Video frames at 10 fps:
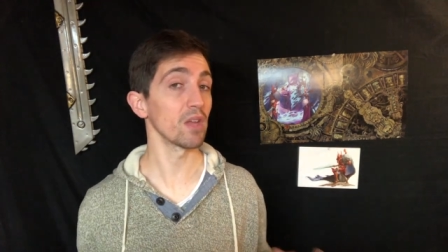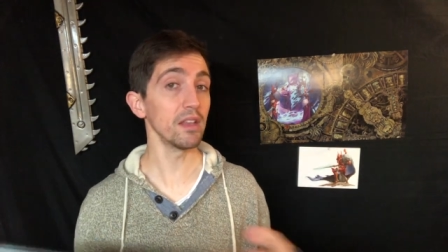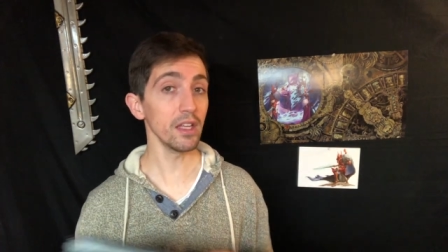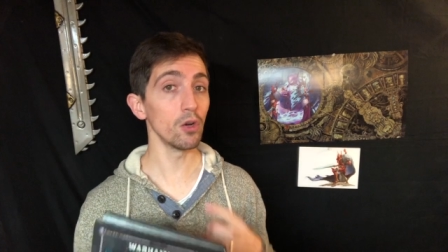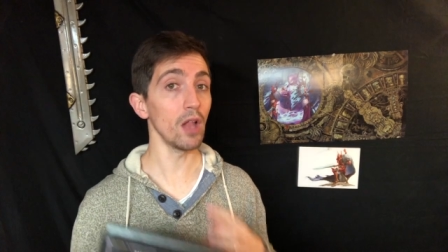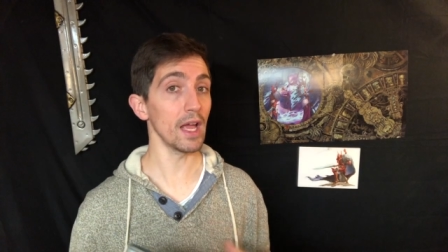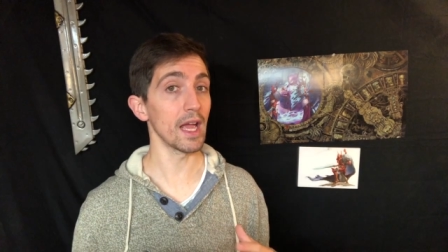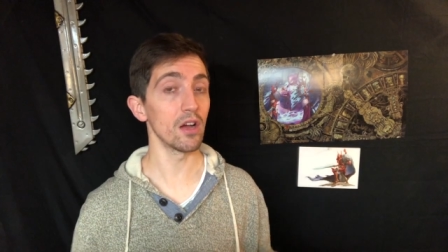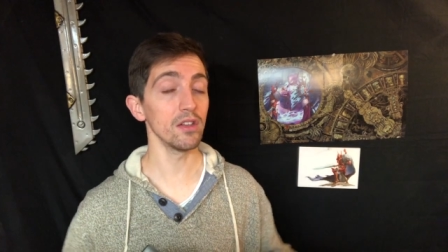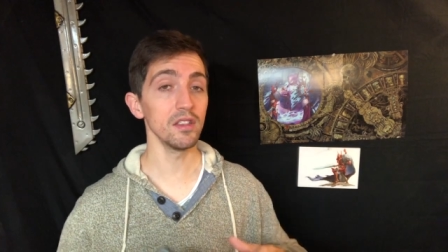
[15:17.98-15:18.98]
And they all hang
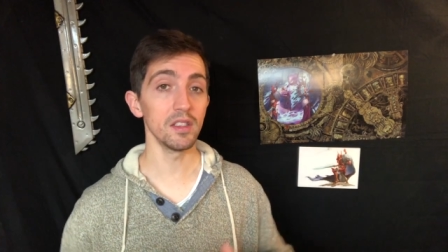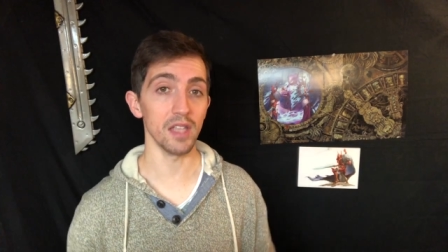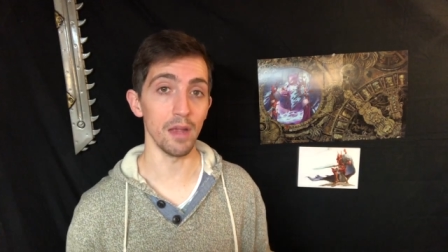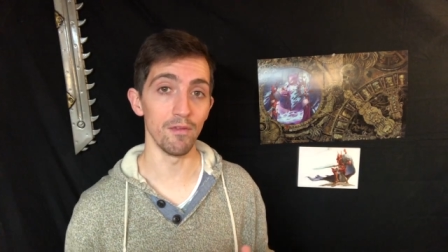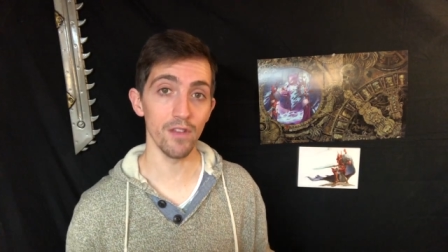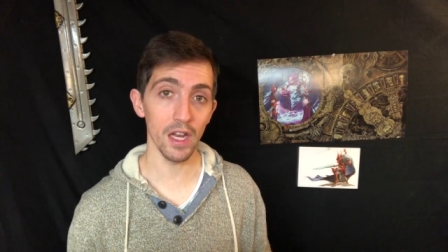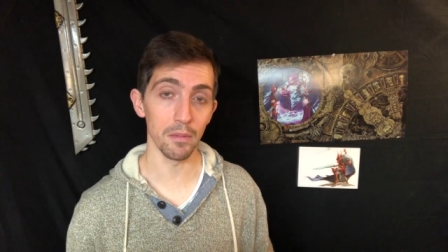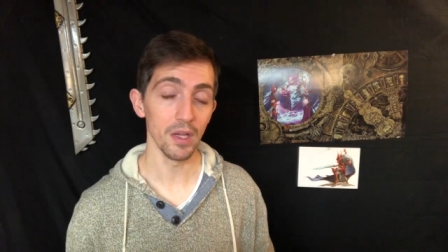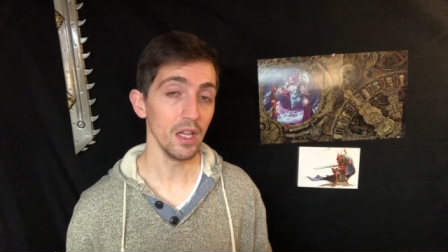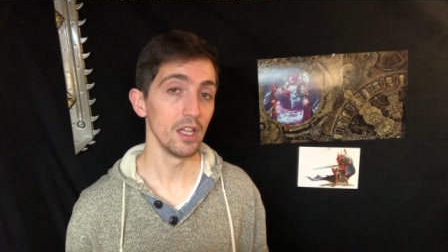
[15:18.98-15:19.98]
out in the same Venom.